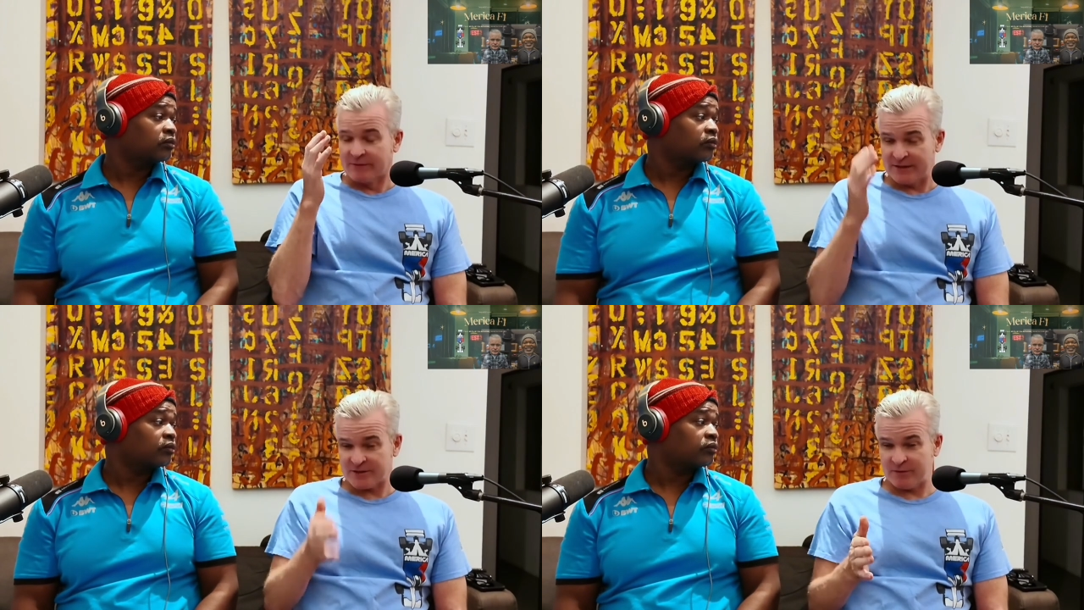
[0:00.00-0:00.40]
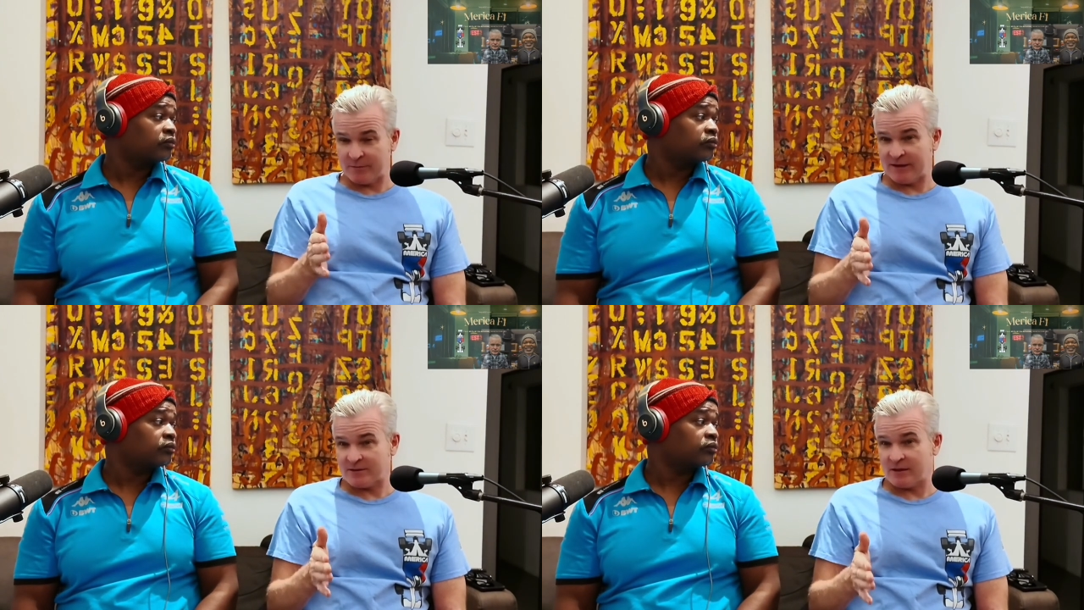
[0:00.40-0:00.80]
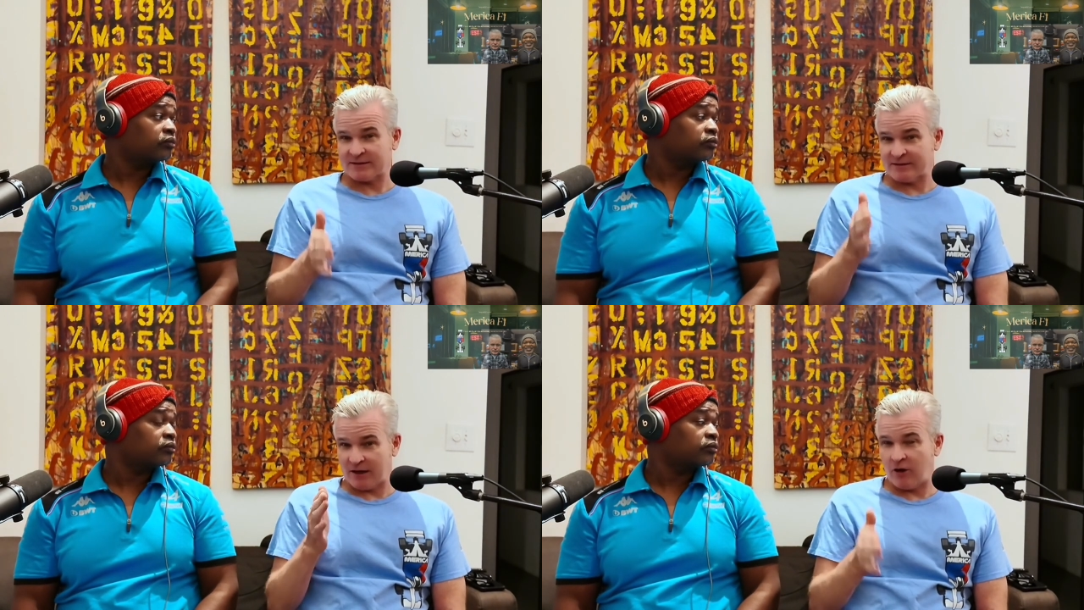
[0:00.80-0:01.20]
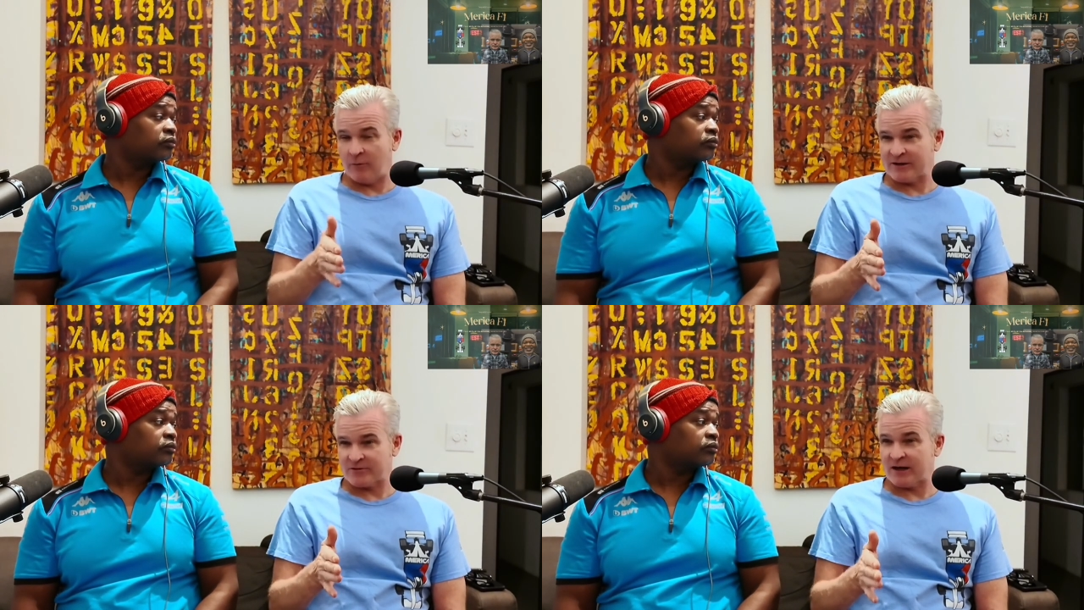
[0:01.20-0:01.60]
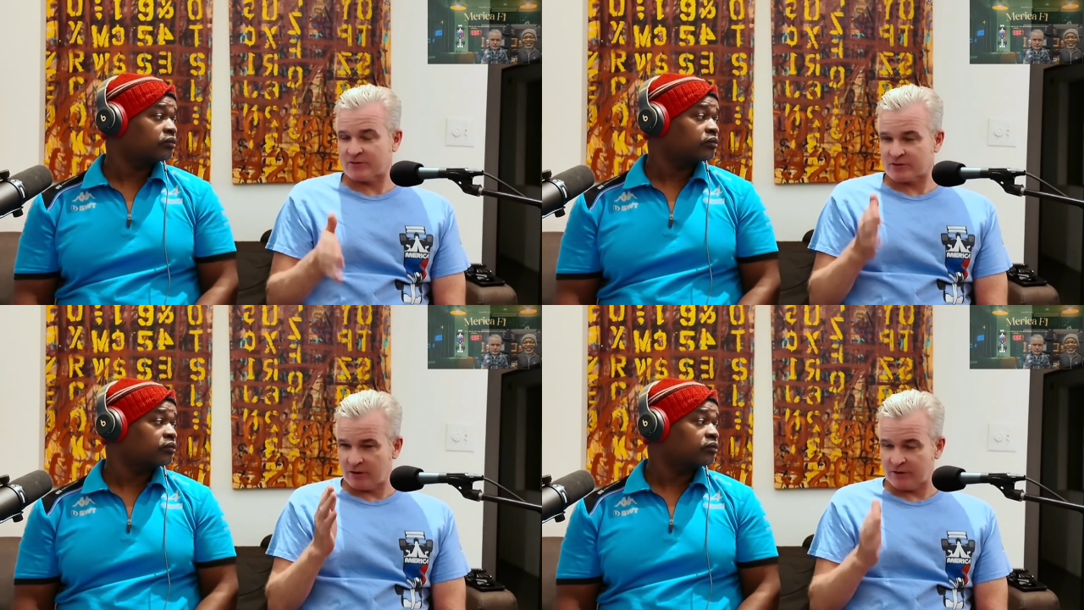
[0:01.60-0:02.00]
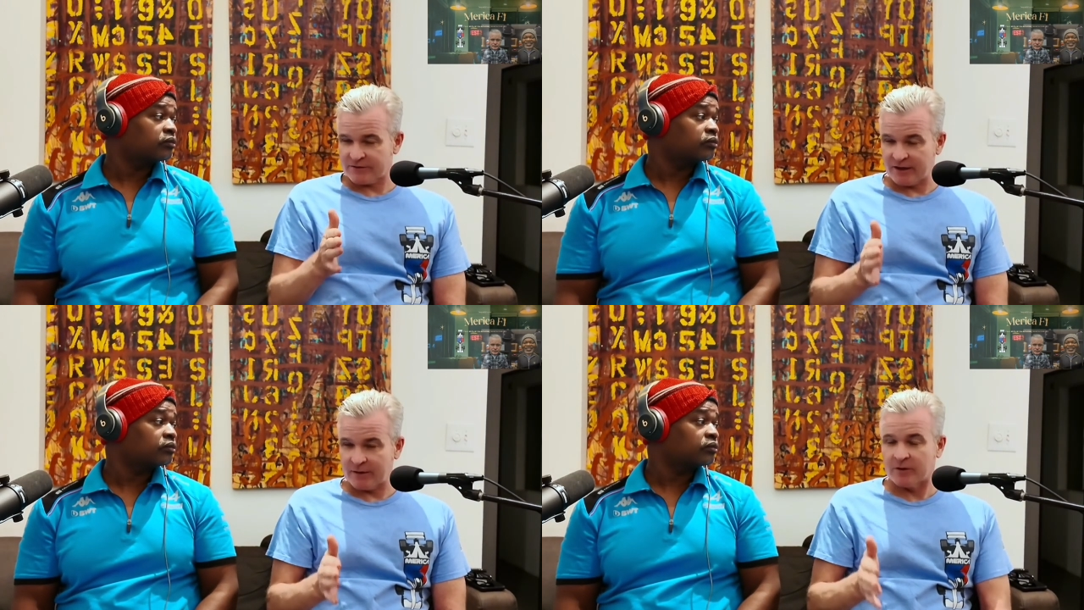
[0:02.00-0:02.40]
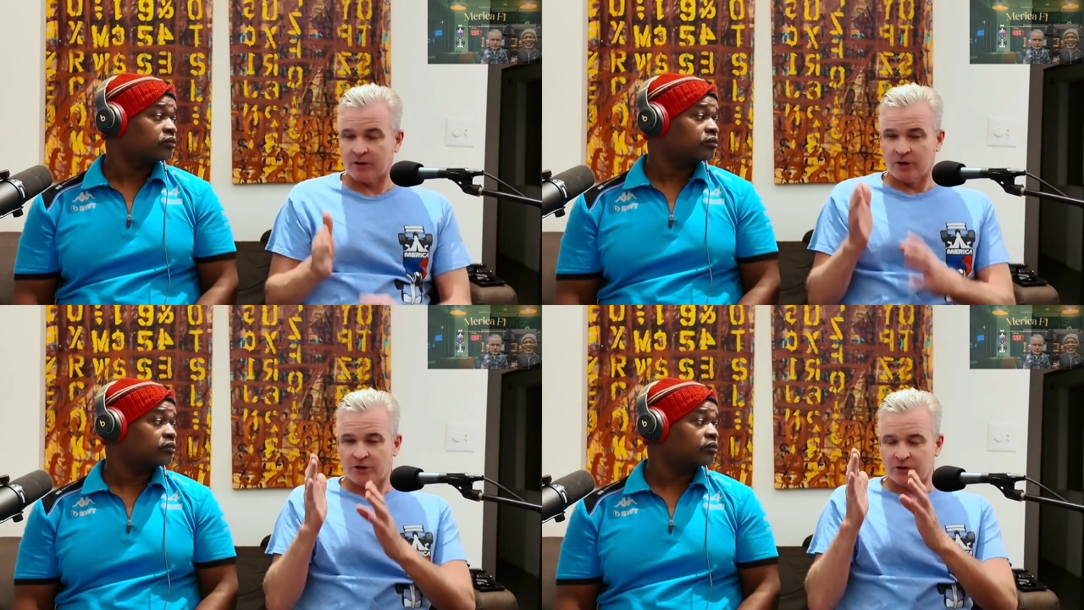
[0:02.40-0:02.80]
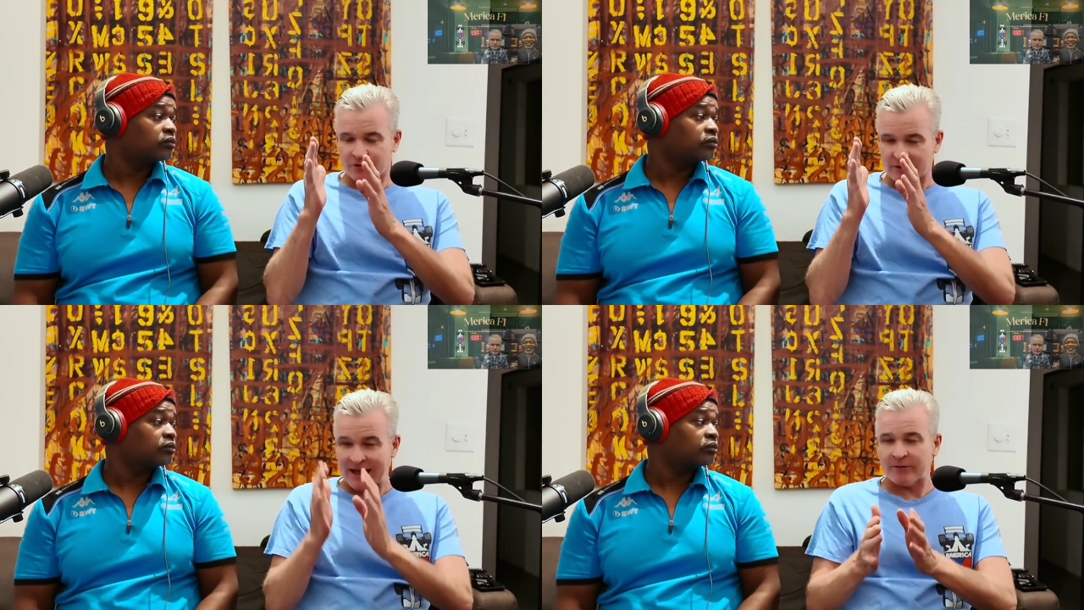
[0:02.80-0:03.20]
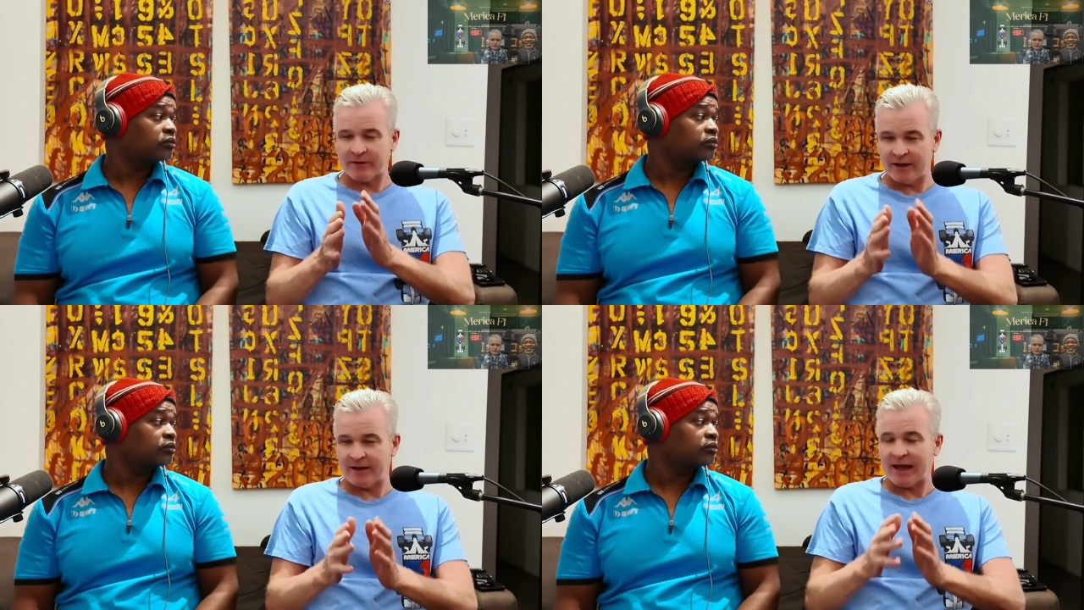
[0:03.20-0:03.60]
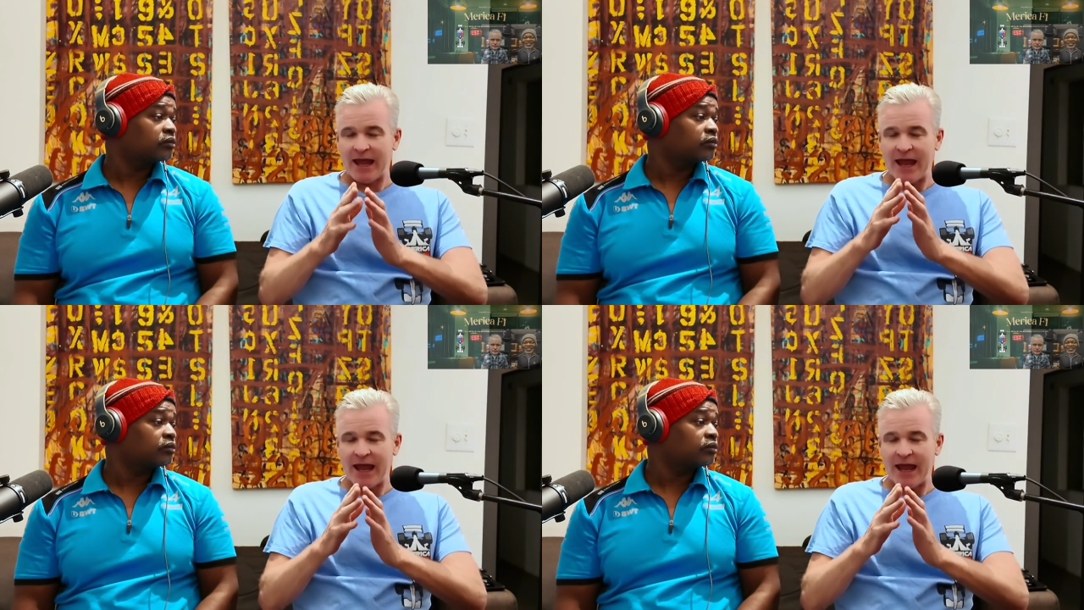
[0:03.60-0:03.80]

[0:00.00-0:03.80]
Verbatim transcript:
Speaker 1: this would be my talk to all my drivers all the time. You're allowed to hit